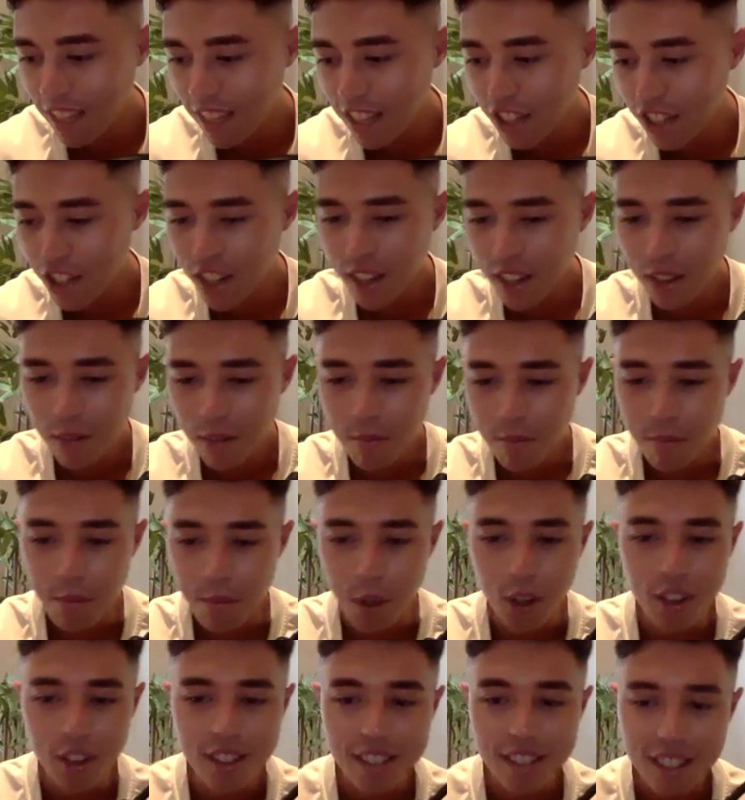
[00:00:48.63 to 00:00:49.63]
She
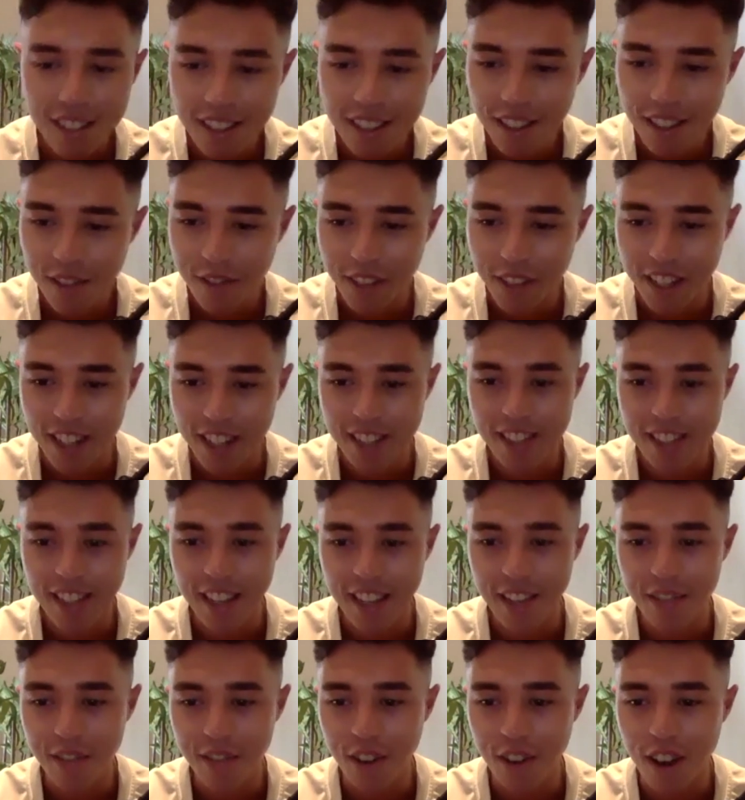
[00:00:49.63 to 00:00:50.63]
burst into the fitness
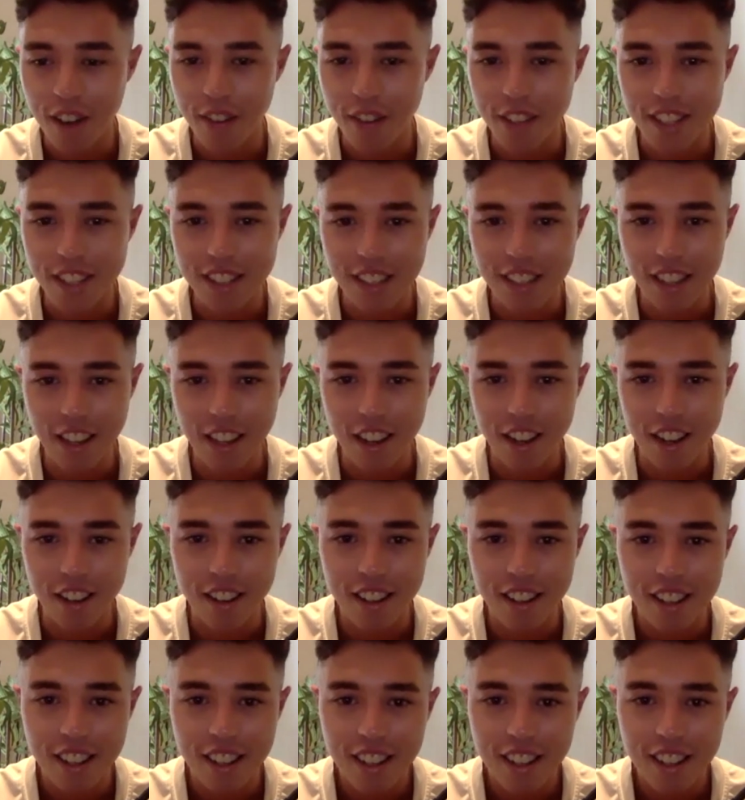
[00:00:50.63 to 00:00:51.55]
scene 5 years ago